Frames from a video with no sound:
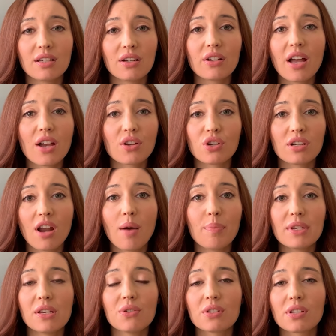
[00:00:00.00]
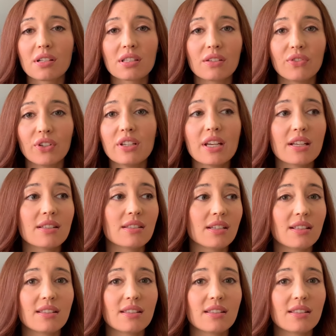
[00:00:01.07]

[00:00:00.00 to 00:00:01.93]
tear gas should not be used on civilians.